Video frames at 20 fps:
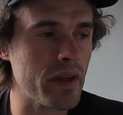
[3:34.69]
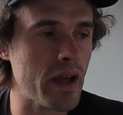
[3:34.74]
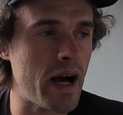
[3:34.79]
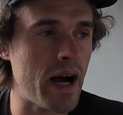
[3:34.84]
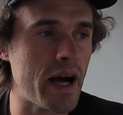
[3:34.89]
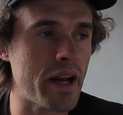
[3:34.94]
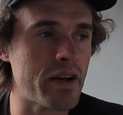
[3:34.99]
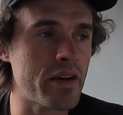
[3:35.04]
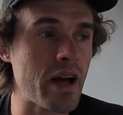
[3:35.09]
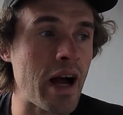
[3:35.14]

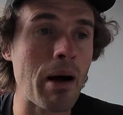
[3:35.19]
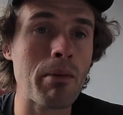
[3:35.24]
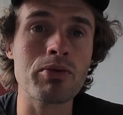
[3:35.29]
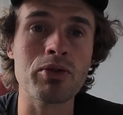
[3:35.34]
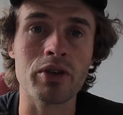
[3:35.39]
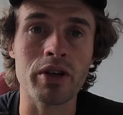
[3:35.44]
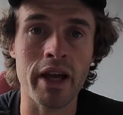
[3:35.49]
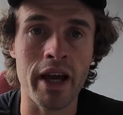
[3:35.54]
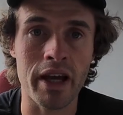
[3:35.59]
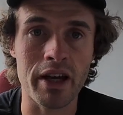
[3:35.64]
And
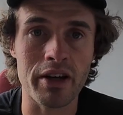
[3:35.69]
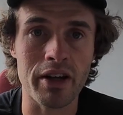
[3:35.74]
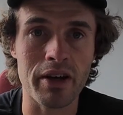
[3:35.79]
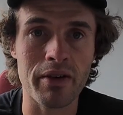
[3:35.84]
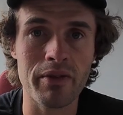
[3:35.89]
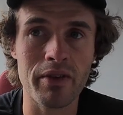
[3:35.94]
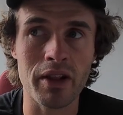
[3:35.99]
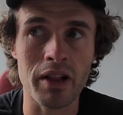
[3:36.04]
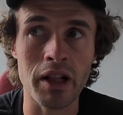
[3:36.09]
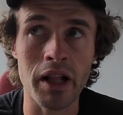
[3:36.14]
absolutely hated
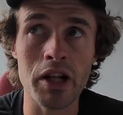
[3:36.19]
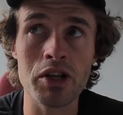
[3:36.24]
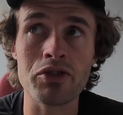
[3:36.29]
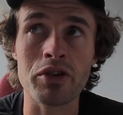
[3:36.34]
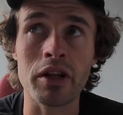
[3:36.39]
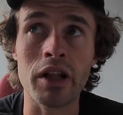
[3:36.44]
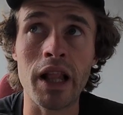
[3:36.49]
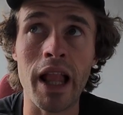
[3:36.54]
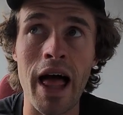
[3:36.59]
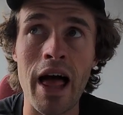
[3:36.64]
it.
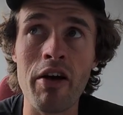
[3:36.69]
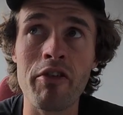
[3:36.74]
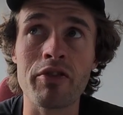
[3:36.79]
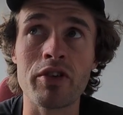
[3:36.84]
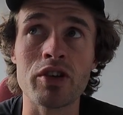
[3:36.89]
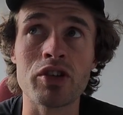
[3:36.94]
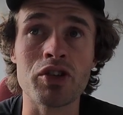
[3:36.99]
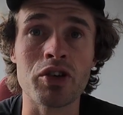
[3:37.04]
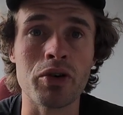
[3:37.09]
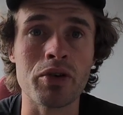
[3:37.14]
Literally left
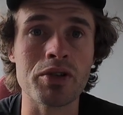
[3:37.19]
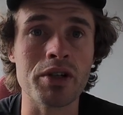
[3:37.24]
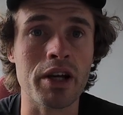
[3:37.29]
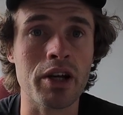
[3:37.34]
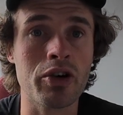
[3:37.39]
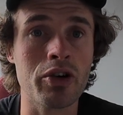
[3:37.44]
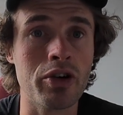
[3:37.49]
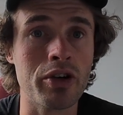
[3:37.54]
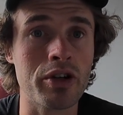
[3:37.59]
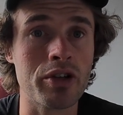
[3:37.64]
as soon as I
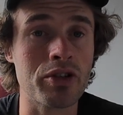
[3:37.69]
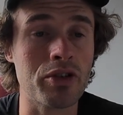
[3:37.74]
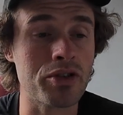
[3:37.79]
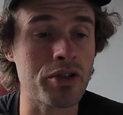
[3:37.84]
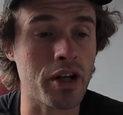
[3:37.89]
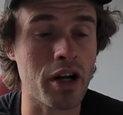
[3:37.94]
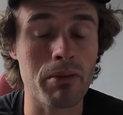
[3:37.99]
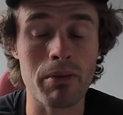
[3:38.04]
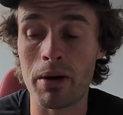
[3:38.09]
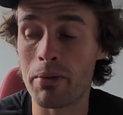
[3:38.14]
could, as soon
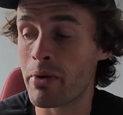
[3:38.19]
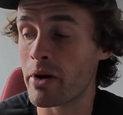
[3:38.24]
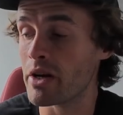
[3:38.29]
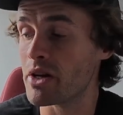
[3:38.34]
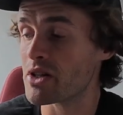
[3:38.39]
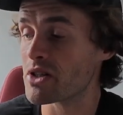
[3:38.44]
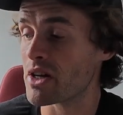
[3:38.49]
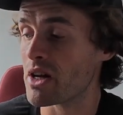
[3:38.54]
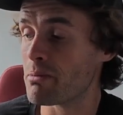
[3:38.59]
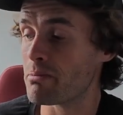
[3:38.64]
as I got my
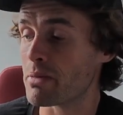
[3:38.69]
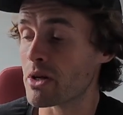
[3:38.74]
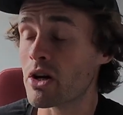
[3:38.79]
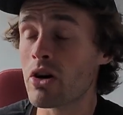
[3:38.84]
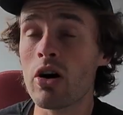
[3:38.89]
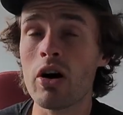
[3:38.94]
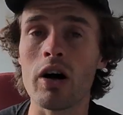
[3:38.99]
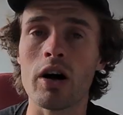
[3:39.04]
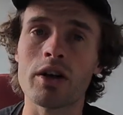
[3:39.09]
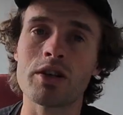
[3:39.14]
apprenticeship,
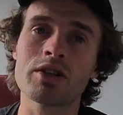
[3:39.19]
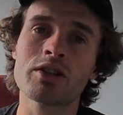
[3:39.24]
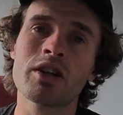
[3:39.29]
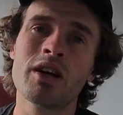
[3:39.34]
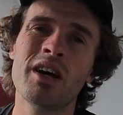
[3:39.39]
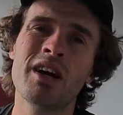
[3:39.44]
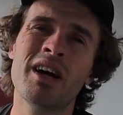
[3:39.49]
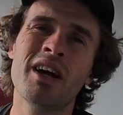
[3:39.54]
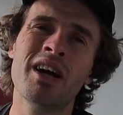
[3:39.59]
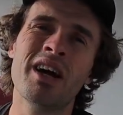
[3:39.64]
because
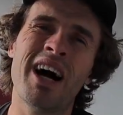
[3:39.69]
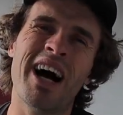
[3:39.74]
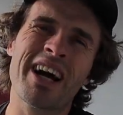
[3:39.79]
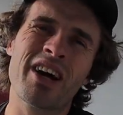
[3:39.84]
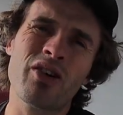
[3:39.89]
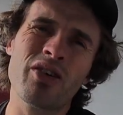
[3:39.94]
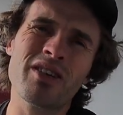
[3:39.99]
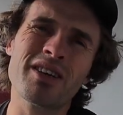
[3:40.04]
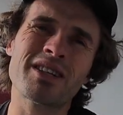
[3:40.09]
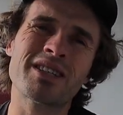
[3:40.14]
I
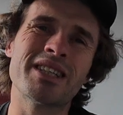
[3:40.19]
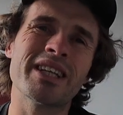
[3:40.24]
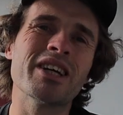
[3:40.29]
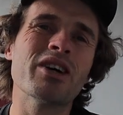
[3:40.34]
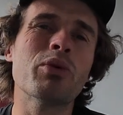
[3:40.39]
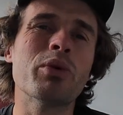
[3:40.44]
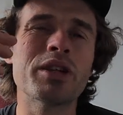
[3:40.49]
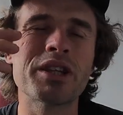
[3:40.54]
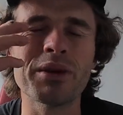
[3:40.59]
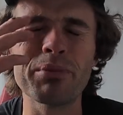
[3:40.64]
couldn't
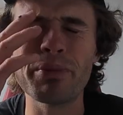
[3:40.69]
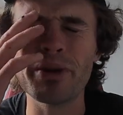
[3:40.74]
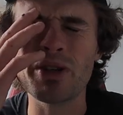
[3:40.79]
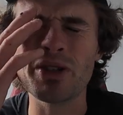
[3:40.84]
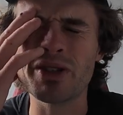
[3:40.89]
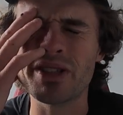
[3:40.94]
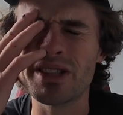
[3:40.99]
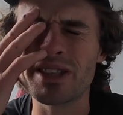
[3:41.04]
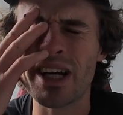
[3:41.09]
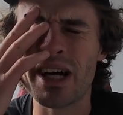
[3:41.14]
deal with the
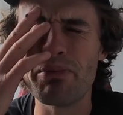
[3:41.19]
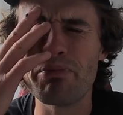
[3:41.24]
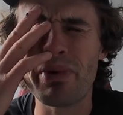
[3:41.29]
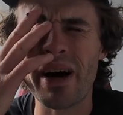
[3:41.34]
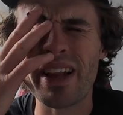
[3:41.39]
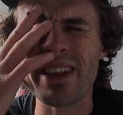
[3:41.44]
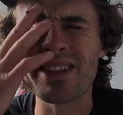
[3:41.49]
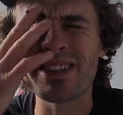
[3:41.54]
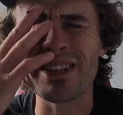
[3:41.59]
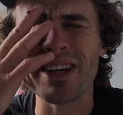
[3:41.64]
building site
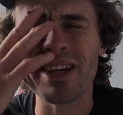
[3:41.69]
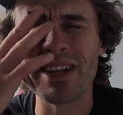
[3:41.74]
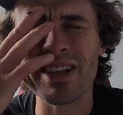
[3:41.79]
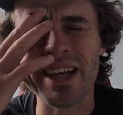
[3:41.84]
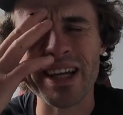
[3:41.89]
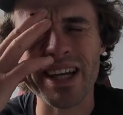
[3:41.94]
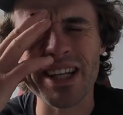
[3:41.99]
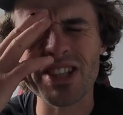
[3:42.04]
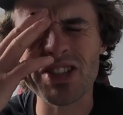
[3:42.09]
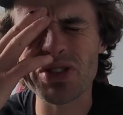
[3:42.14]
banter.
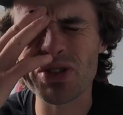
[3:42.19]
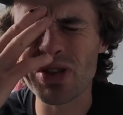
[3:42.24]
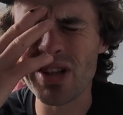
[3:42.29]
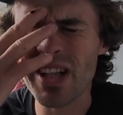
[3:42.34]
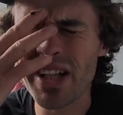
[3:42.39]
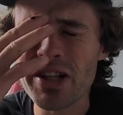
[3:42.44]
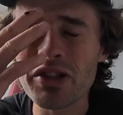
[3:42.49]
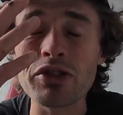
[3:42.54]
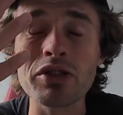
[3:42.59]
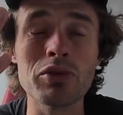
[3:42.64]
It just
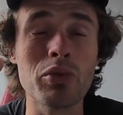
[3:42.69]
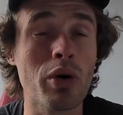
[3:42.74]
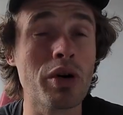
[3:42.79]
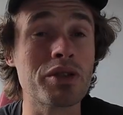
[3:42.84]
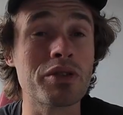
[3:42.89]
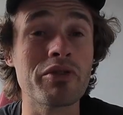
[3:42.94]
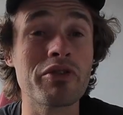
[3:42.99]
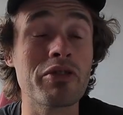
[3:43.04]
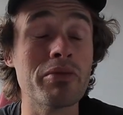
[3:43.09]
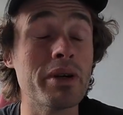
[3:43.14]
literally
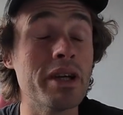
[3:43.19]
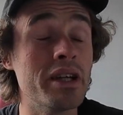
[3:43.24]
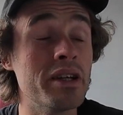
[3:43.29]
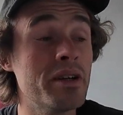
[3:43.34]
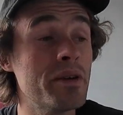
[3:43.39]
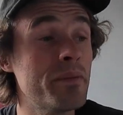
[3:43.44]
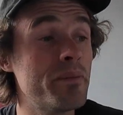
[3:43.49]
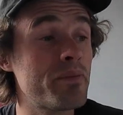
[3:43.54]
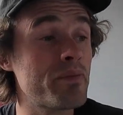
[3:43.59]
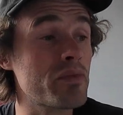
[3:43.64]
wasn't for me.